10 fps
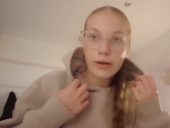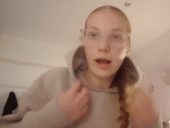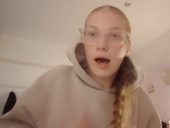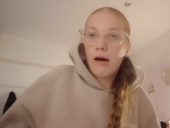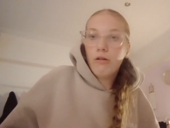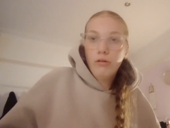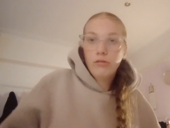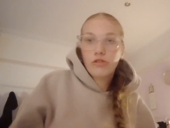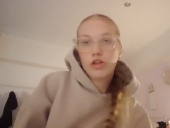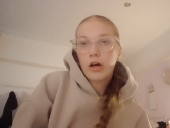now
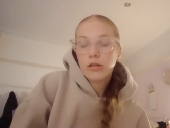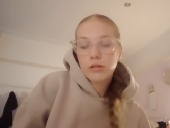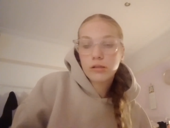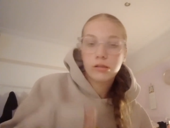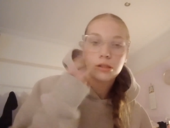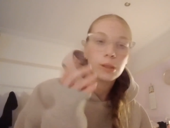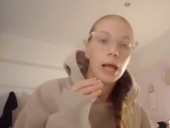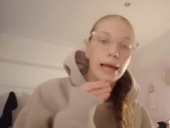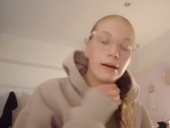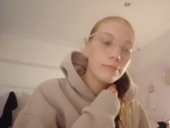just to
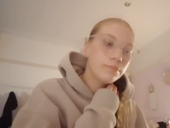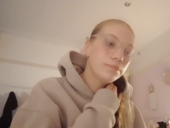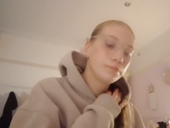like